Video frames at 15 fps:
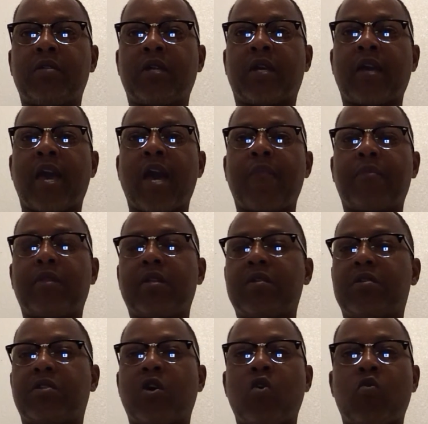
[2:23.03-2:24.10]
and
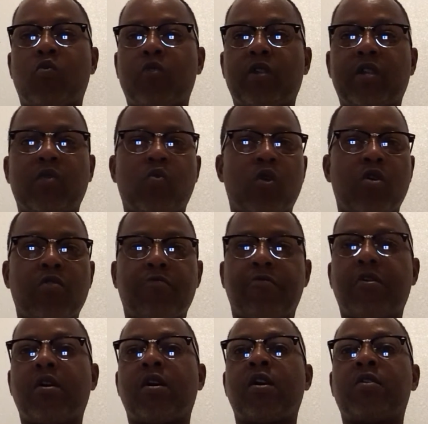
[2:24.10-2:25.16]
capitalists don't really work
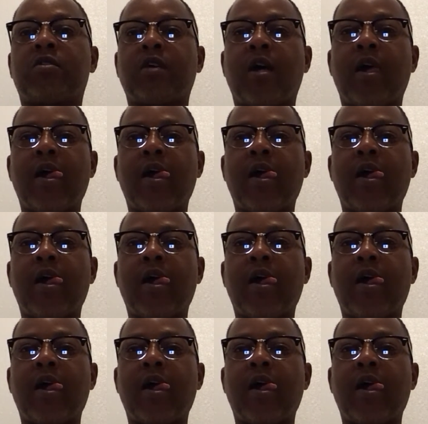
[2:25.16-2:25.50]
for us.